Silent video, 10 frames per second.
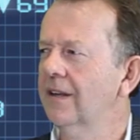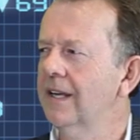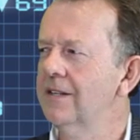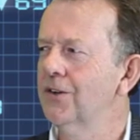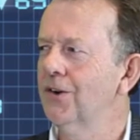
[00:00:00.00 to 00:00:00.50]

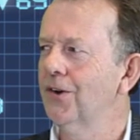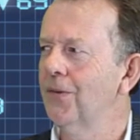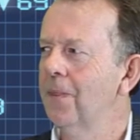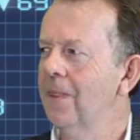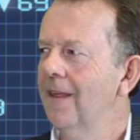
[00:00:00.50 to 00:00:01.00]
Kids
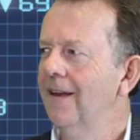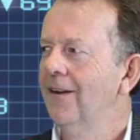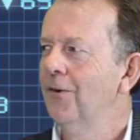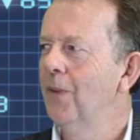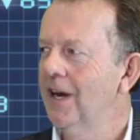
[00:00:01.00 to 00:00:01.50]
are,
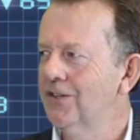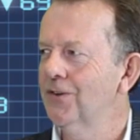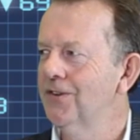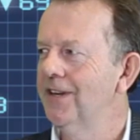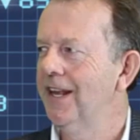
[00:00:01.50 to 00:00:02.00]
my
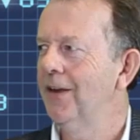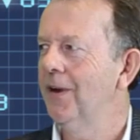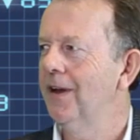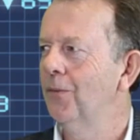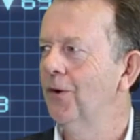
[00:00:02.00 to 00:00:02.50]
children
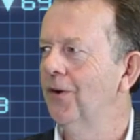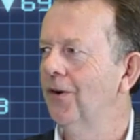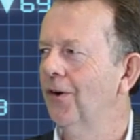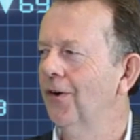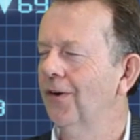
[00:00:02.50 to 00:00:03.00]
anyway,
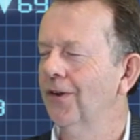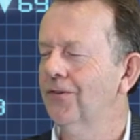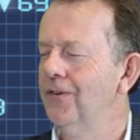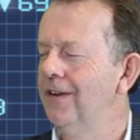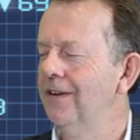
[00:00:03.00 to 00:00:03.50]
are
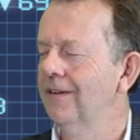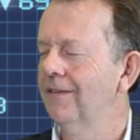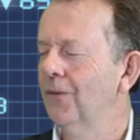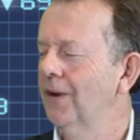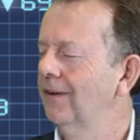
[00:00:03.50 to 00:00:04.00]
three,
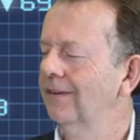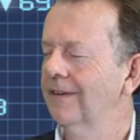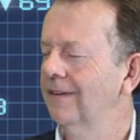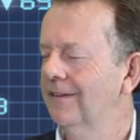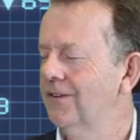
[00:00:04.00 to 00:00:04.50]

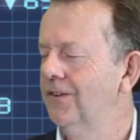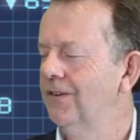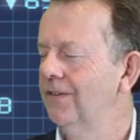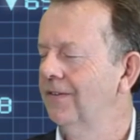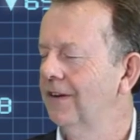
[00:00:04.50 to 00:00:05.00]

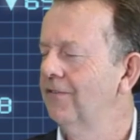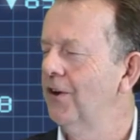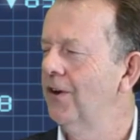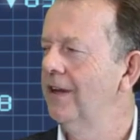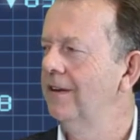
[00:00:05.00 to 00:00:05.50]
to a
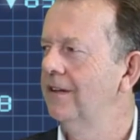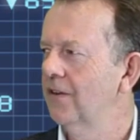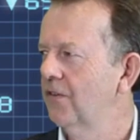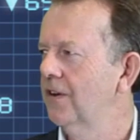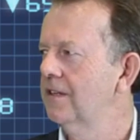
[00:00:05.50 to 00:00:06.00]
very
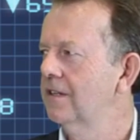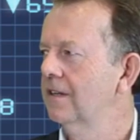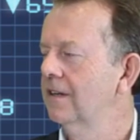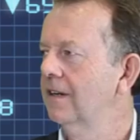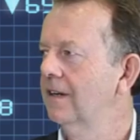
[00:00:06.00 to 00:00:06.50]
different
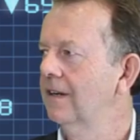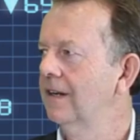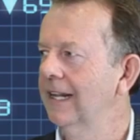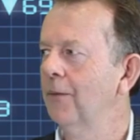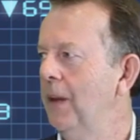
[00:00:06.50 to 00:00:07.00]

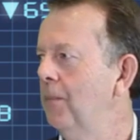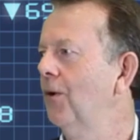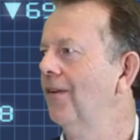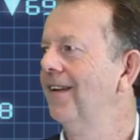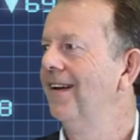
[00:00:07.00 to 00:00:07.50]
little
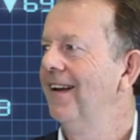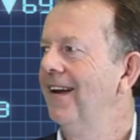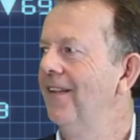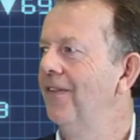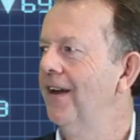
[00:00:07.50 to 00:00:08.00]
people.
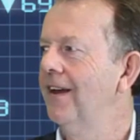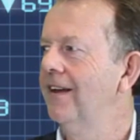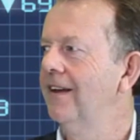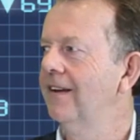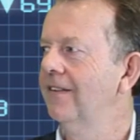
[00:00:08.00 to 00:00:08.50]
And
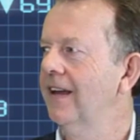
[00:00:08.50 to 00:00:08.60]
they're